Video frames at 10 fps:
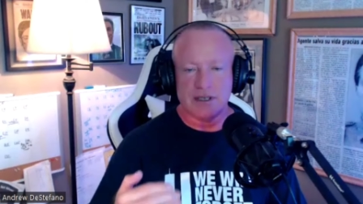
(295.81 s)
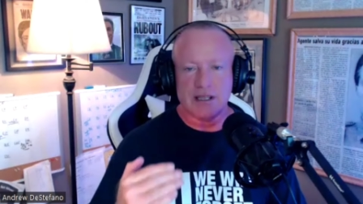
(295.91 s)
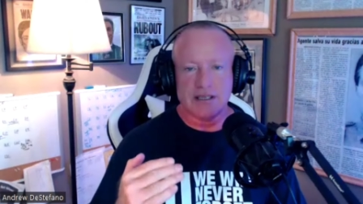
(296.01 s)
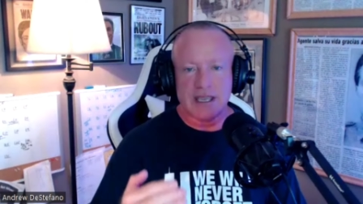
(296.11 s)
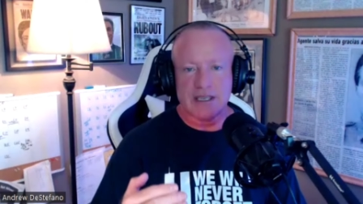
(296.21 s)
And a
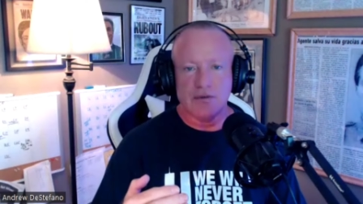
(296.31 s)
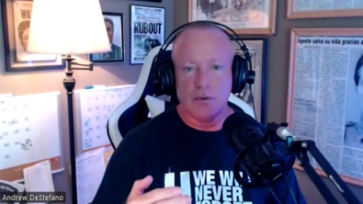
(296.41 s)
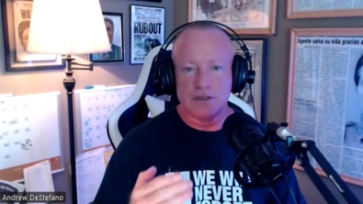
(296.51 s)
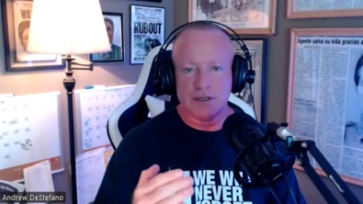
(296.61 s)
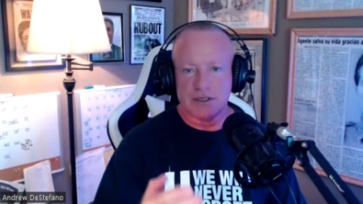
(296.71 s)
task
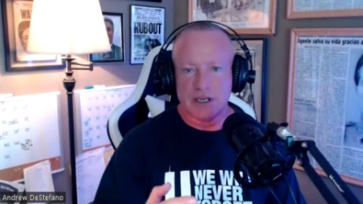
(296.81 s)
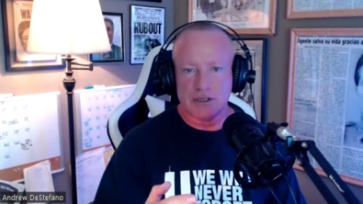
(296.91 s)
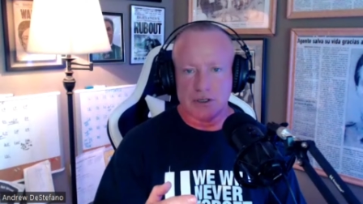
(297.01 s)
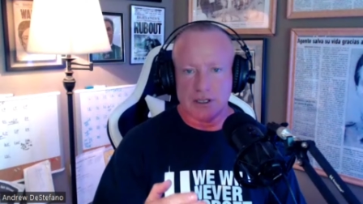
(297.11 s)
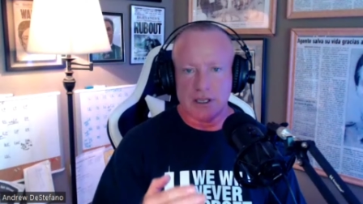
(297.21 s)
force
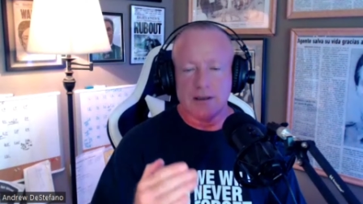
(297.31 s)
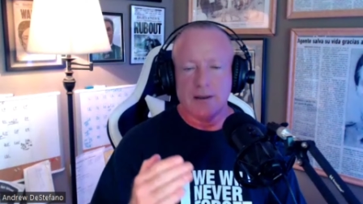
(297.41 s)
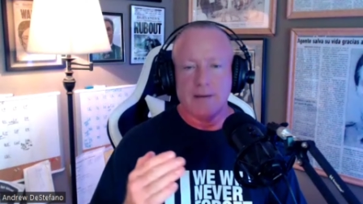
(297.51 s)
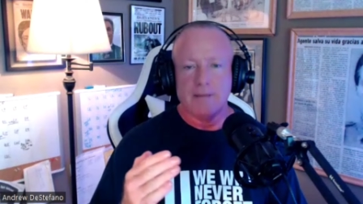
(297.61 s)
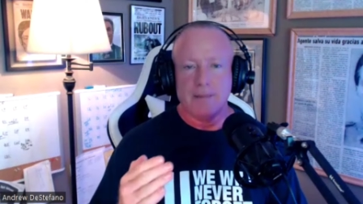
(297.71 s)
essentially
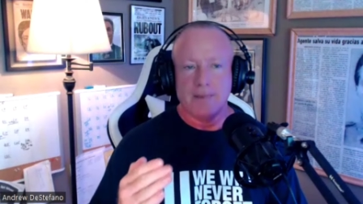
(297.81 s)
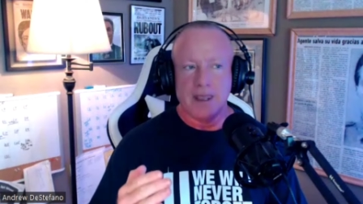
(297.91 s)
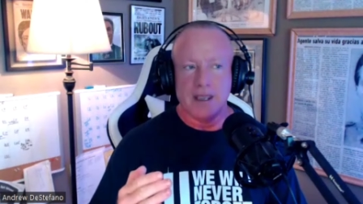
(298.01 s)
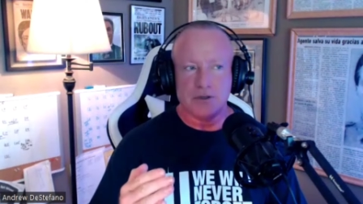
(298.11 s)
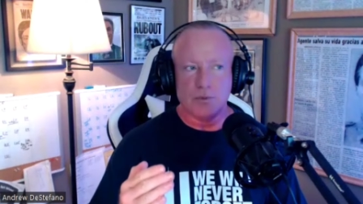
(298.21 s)

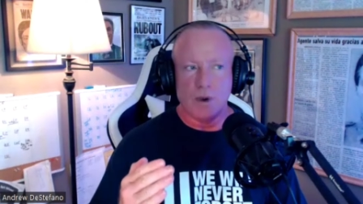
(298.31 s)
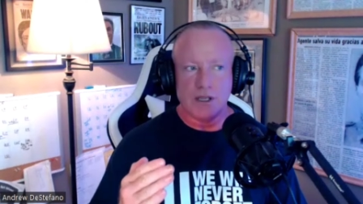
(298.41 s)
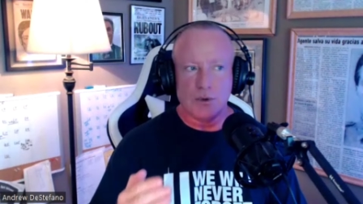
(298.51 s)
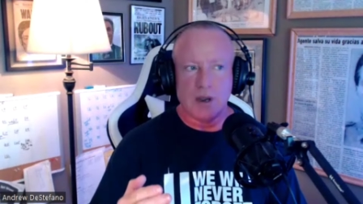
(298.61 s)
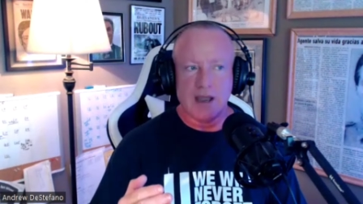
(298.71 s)
is
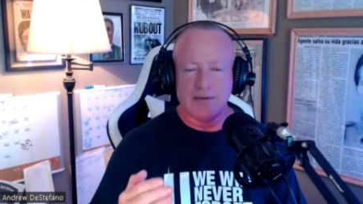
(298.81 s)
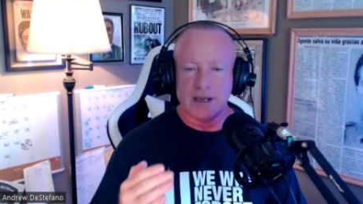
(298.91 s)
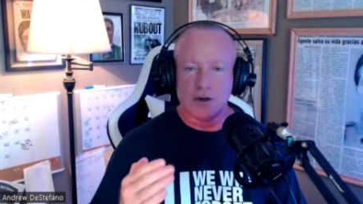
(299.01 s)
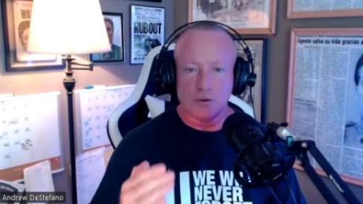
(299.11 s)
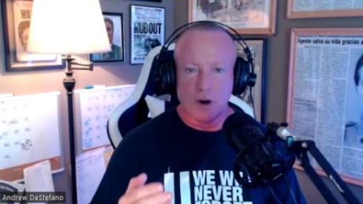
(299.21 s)
when you have
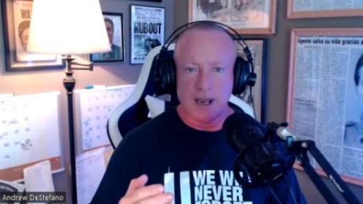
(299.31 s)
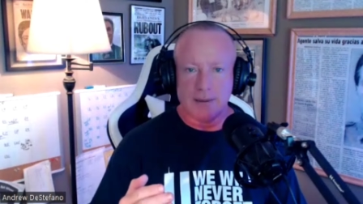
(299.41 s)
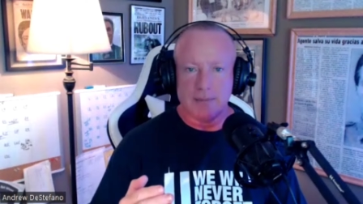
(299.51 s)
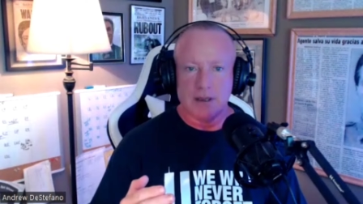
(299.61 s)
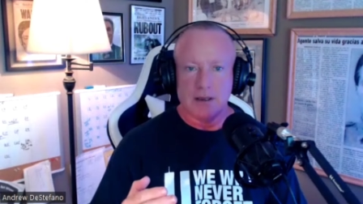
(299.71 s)
a
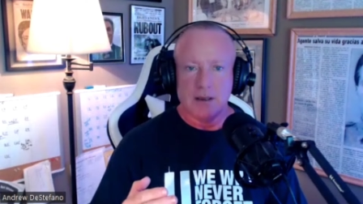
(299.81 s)
crime